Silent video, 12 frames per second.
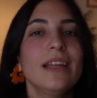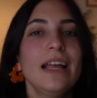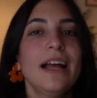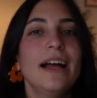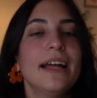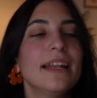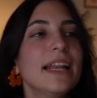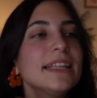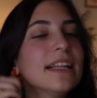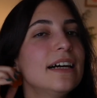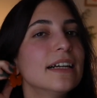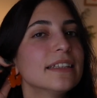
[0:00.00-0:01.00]
And
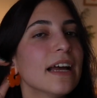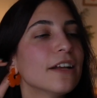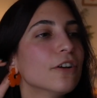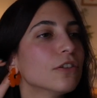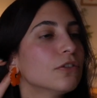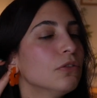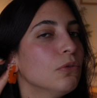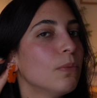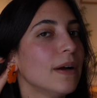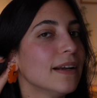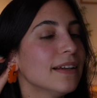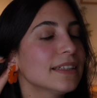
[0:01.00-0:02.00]
like that, I got to
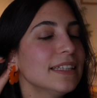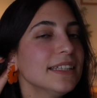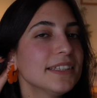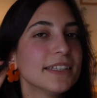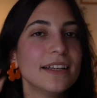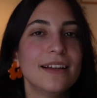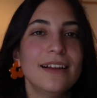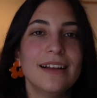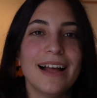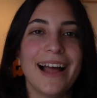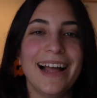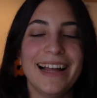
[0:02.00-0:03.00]
wear it like this.
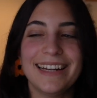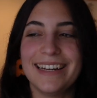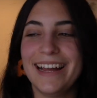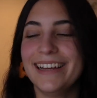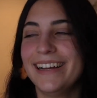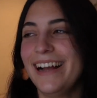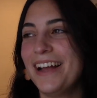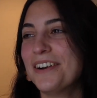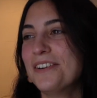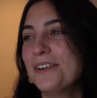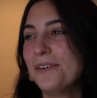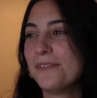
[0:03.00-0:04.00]
And I
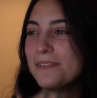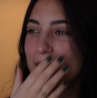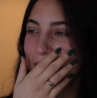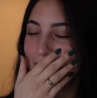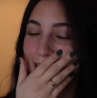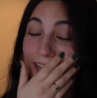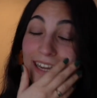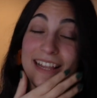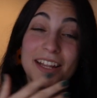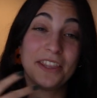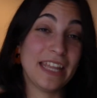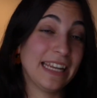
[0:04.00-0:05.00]
don't know. I
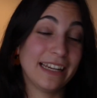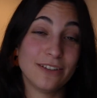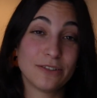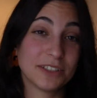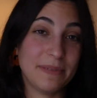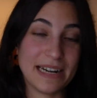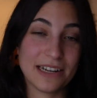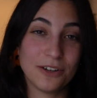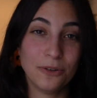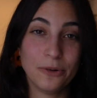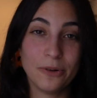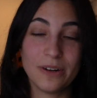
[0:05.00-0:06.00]
just think it looks very
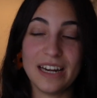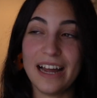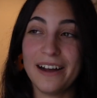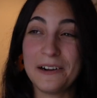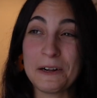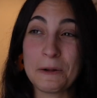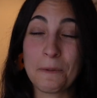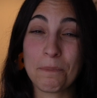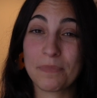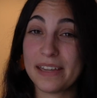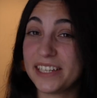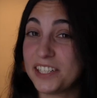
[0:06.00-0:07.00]
cool.
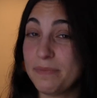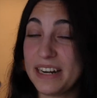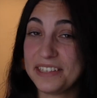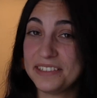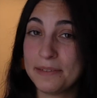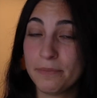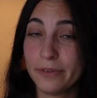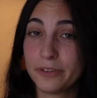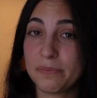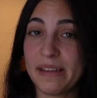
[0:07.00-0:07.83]
It's very simple to